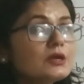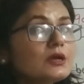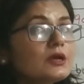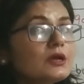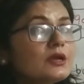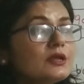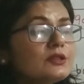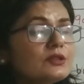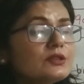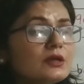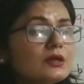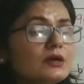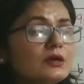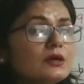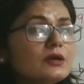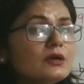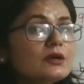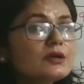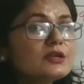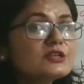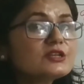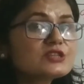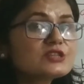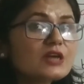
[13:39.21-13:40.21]
in the
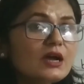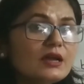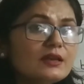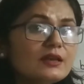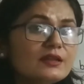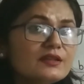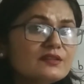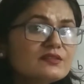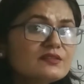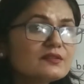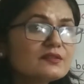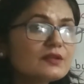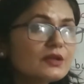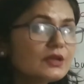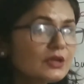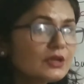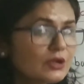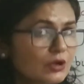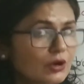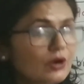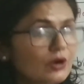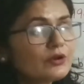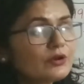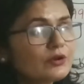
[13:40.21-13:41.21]
Italy's
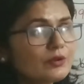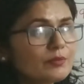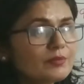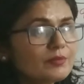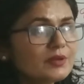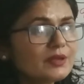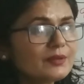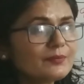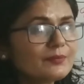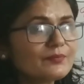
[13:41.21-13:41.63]
economy.